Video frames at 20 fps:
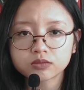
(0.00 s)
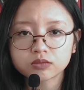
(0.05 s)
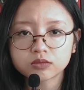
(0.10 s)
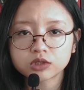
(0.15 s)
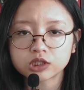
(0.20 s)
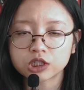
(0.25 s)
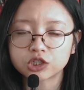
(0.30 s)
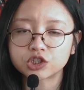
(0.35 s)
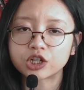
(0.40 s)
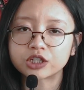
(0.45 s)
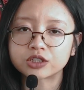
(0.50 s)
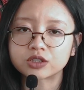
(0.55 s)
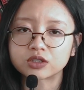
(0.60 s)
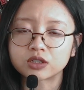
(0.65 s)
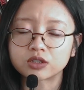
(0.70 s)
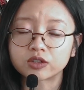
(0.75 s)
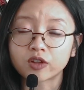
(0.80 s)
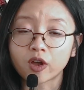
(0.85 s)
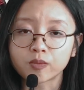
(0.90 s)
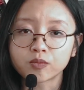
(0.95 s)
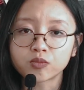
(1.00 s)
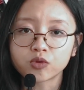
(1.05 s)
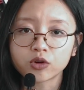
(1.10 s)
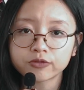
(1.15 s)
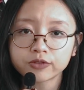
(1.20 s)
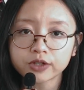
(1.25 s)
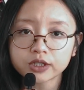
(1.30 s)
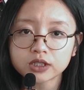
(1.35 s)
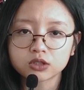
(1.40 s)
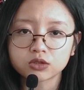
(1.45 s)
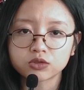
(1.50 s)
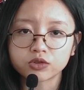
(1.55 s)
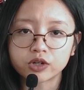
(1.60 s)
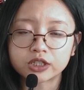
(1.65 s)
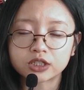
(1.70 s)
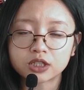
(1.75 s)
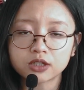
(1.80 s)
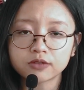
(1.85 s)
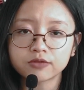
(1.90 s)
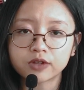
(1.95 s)
such as the non-profit,
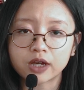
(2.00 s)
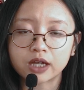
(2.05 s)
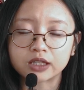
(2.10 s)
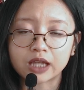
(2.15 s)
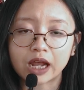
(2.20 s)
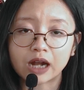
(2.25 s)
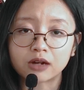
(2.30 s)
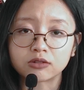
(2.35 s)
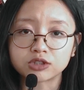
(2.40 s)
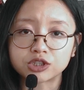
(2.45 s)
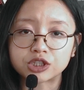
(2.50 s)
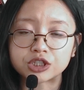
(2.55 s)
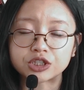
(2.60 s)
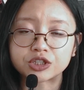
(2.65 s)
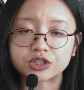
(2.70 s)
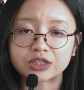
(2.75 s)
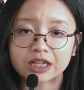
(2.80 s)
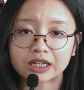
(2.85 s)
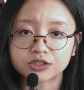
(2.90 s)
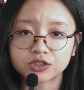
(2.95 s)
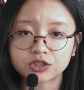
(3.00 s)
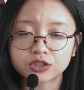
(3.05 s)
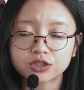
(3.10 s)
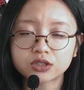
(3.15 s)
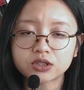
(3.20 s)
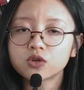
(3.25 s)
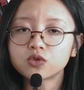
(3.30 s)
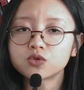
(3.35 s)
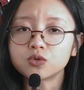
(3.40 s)
creative, and heritage sectors,